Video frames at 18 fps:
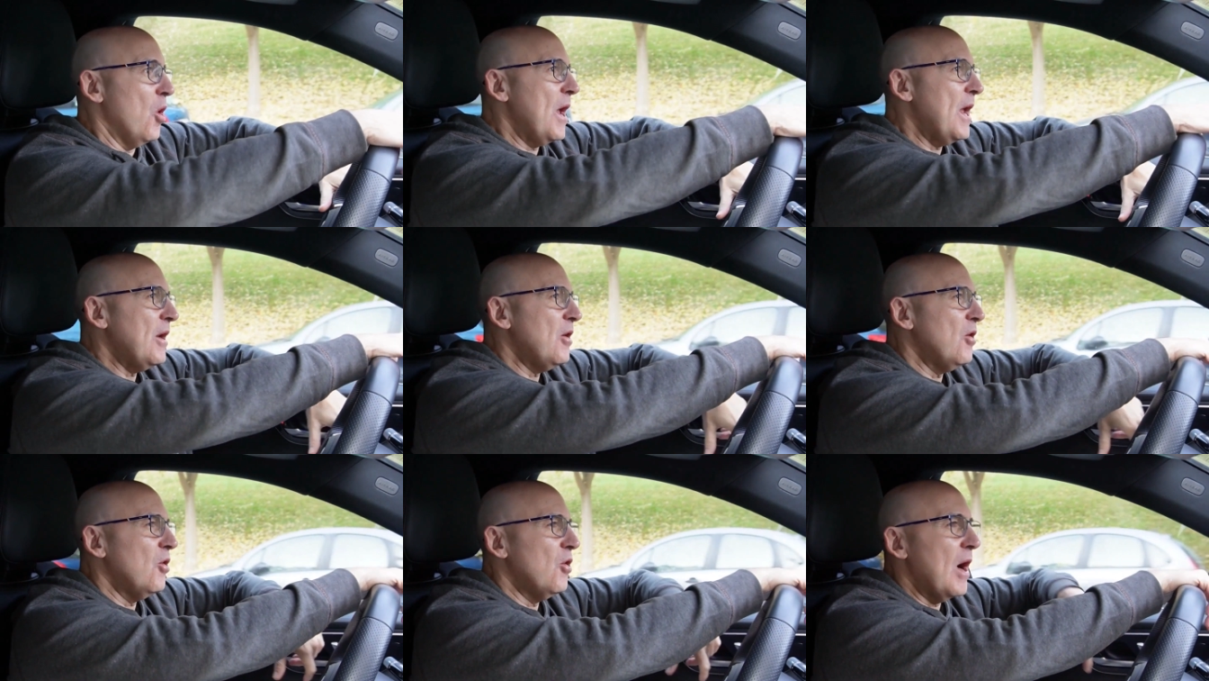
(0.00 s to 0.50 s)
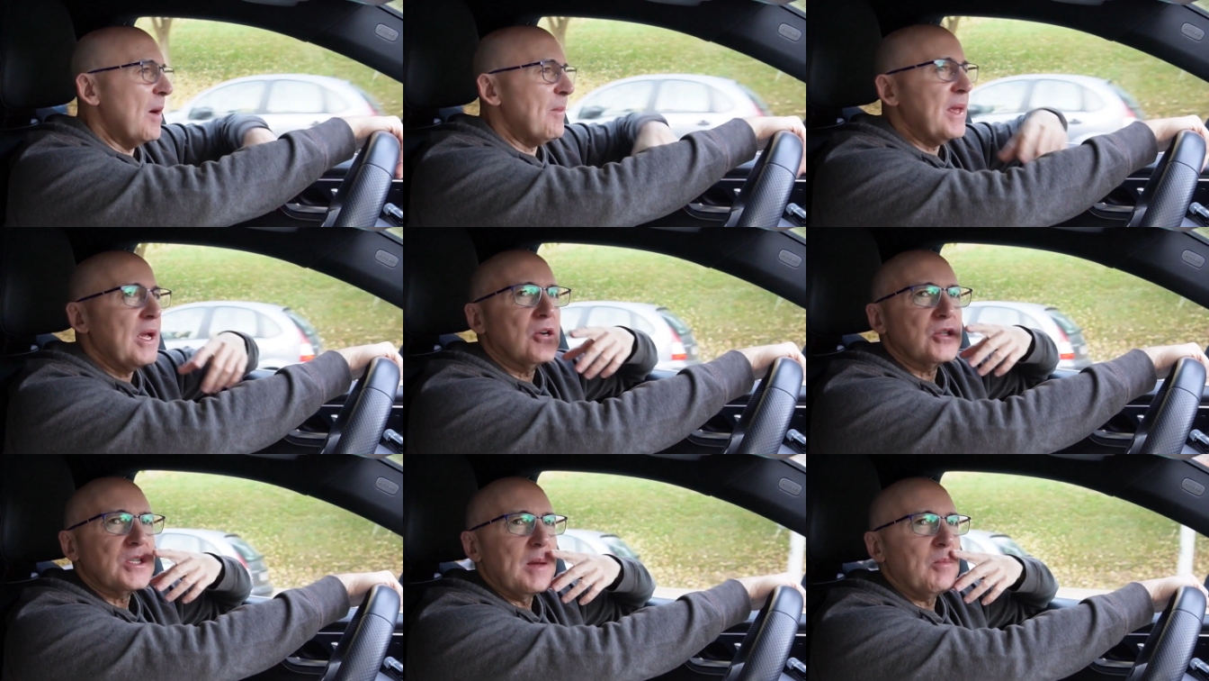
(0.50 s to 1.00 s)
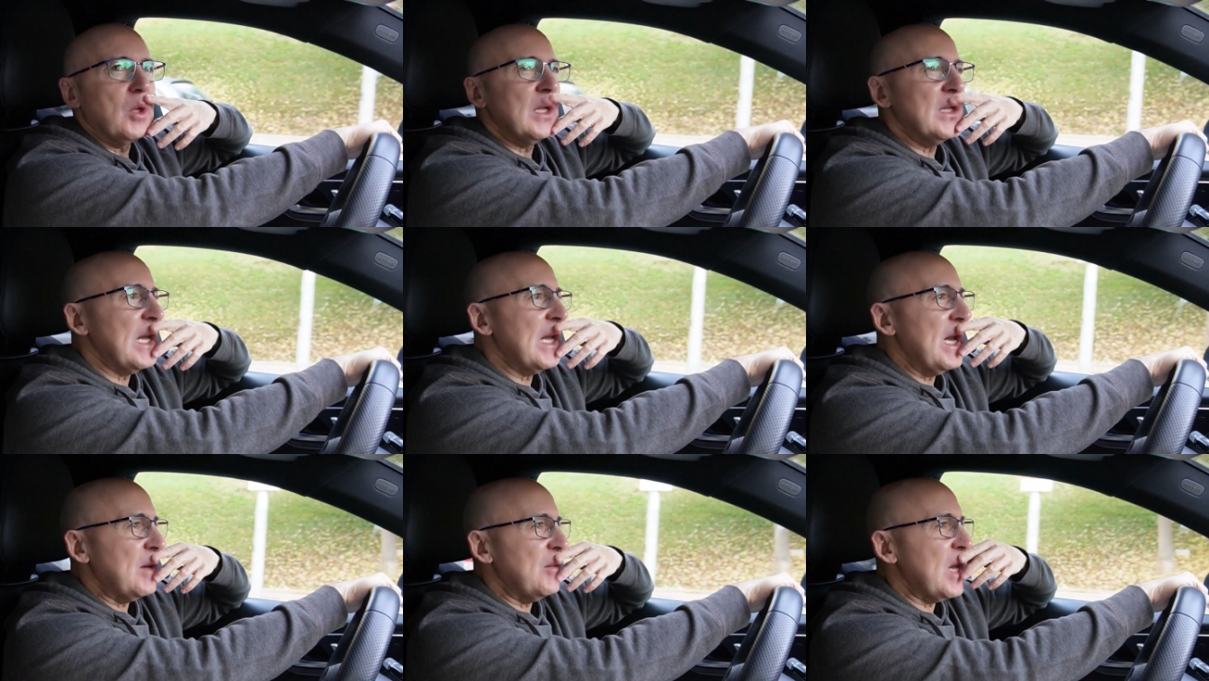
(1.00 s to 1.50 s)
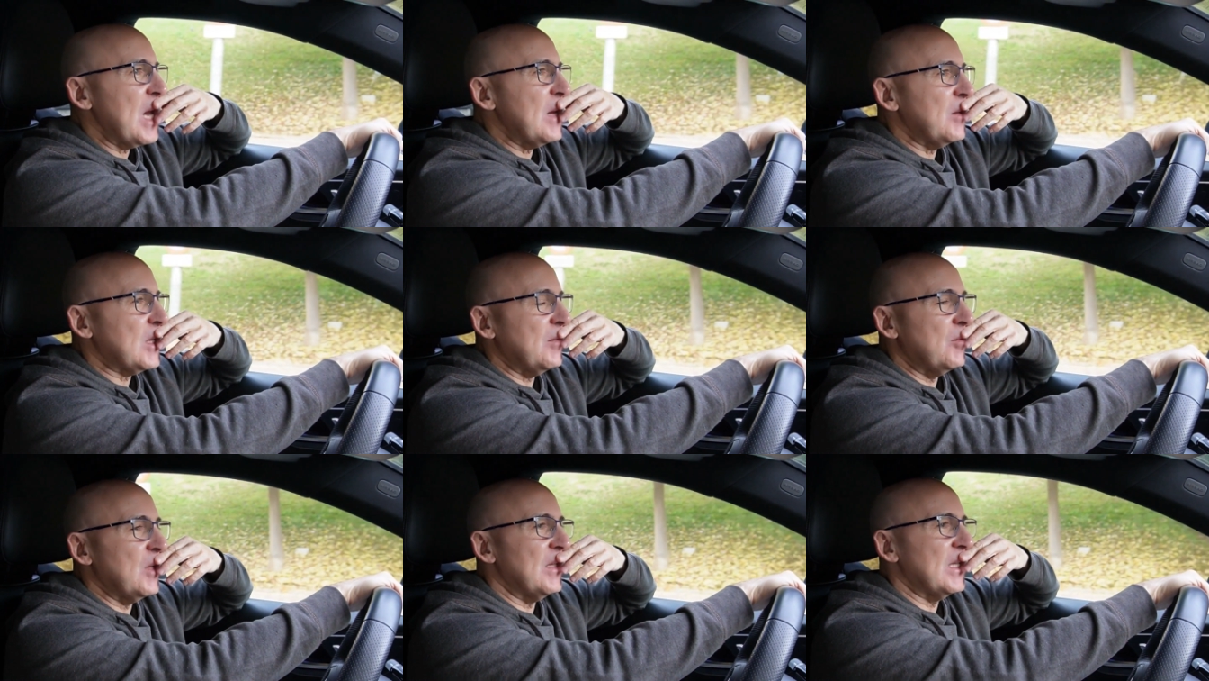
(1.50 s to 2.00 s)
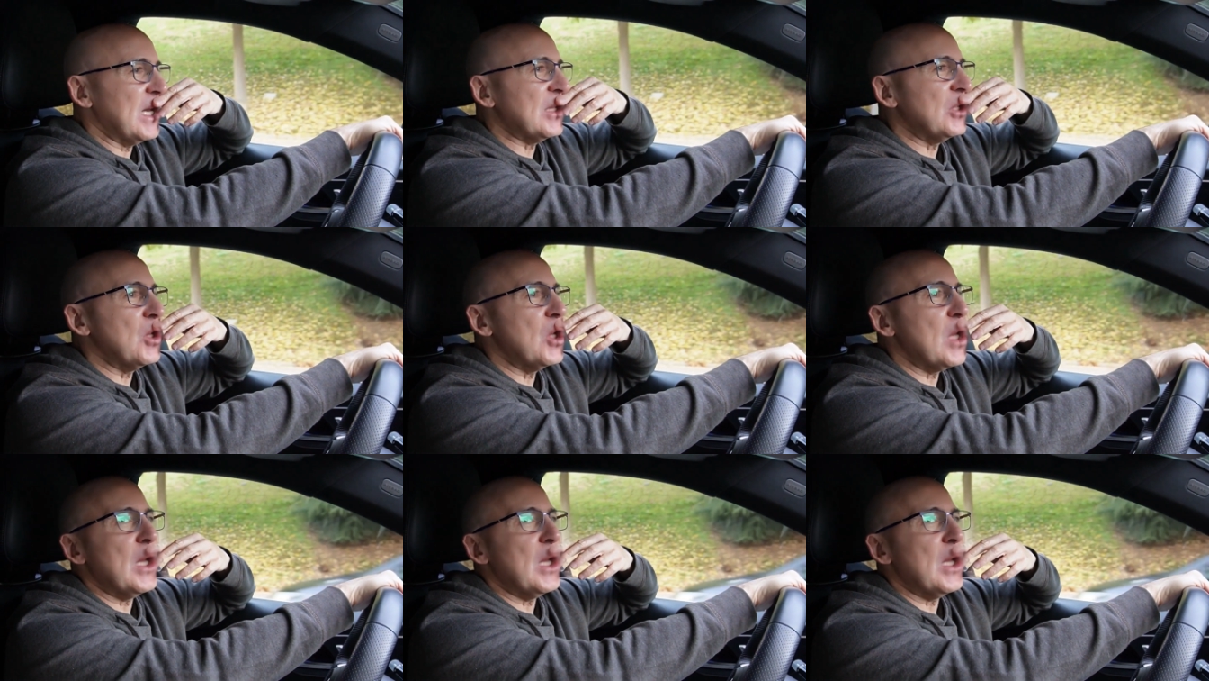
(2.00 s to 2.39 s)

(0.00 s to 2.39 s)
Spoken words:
Well, friends of Mundo Maldini, we have a spectacular